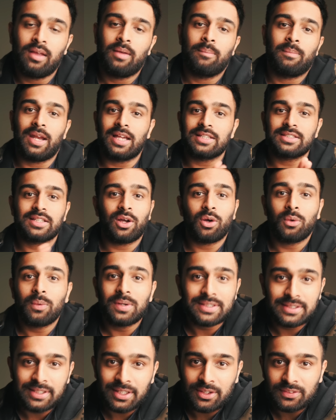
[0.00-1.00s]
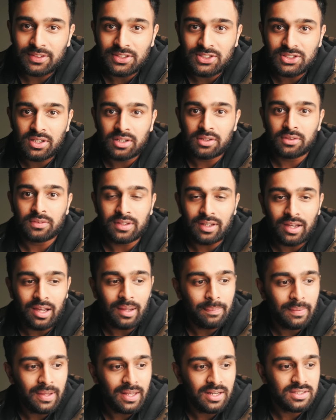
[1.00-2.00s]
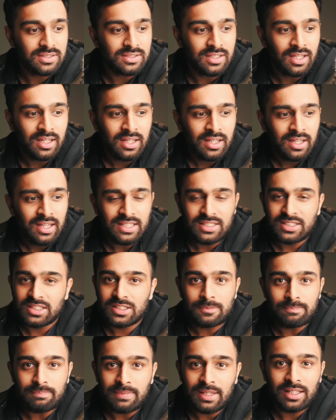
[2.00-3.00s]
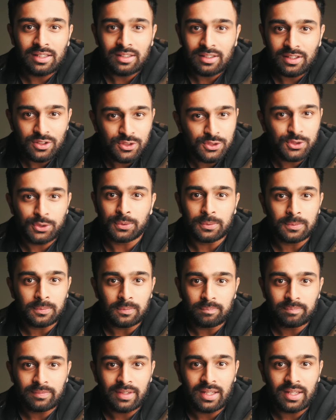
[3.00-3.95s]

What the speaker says: But as I always say on this channel, the iPad it's just merely a tool,